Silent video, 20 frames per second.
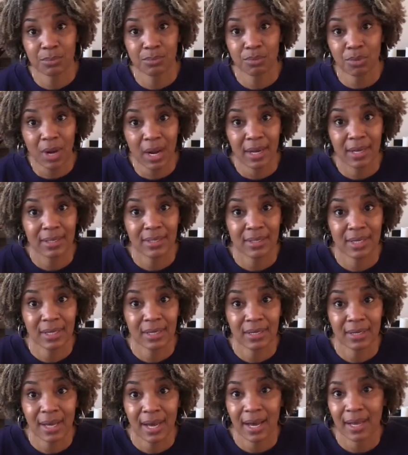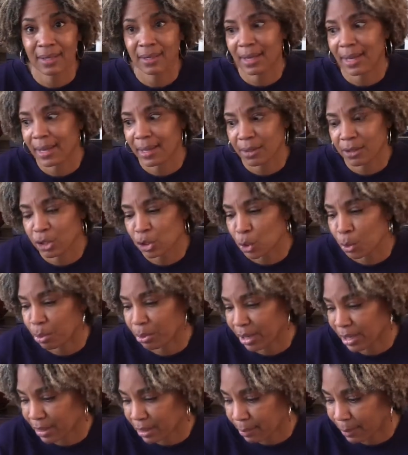price and not like, you know,
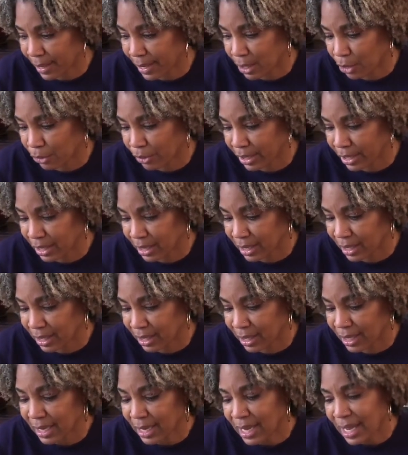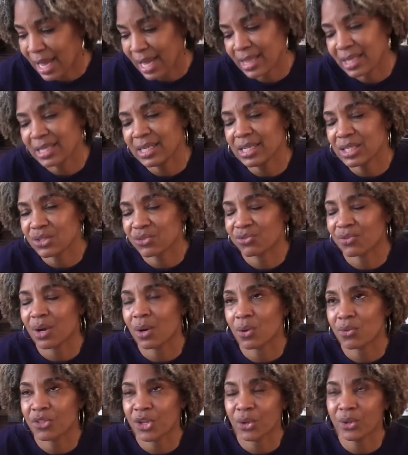break the bank or anything. And then it's
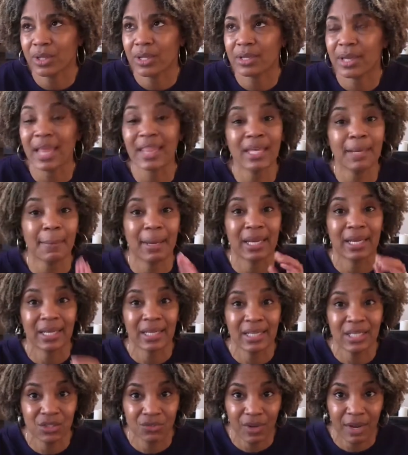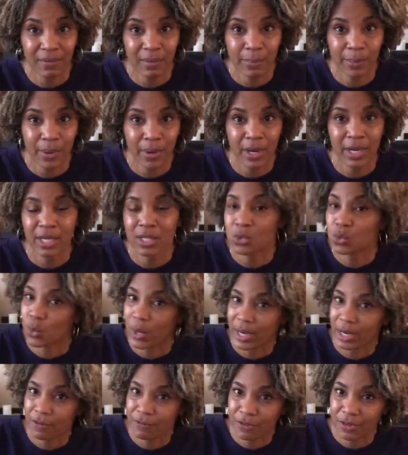the only, I think my least favorite part is
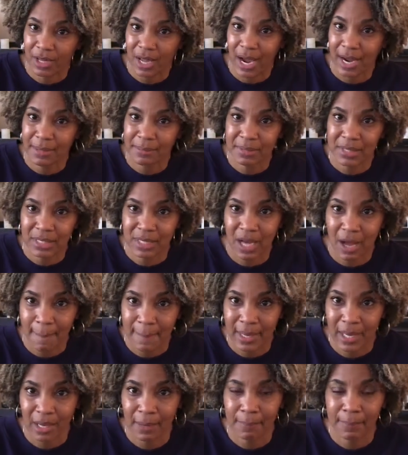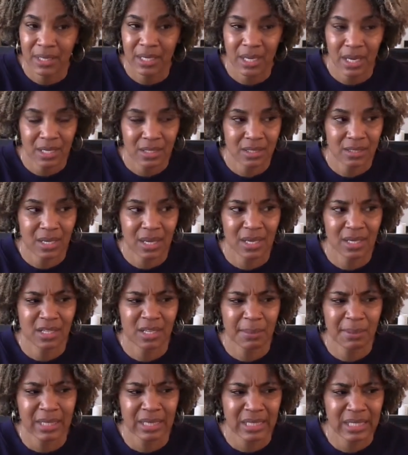waiting for the items to come in, because they
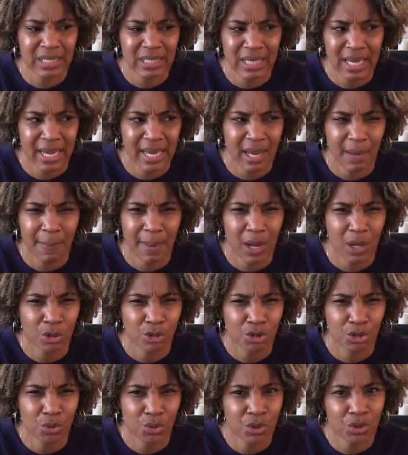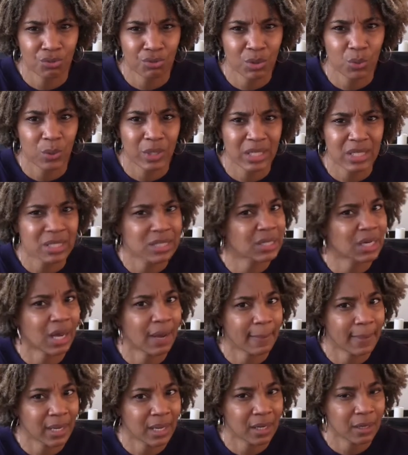typically take about 2 to 3 weeks to
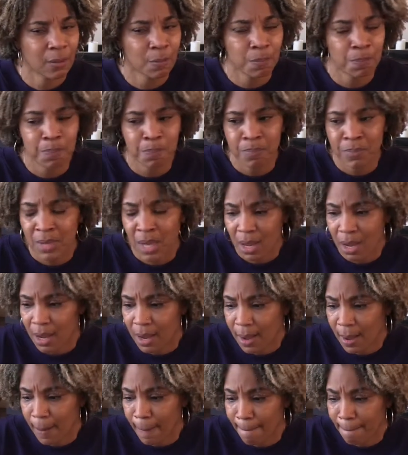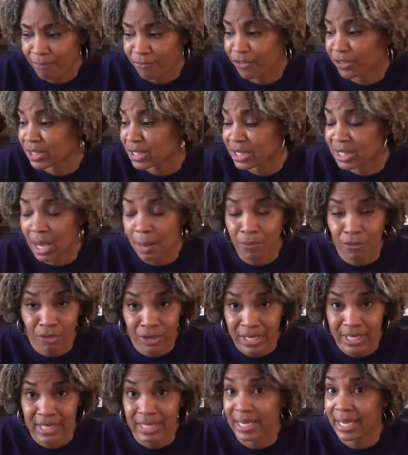come in. For some
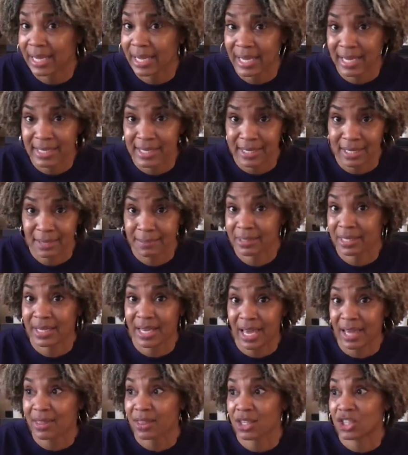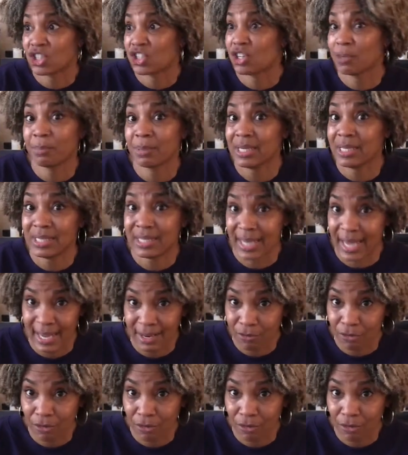reason, they can't seem to get the shipping date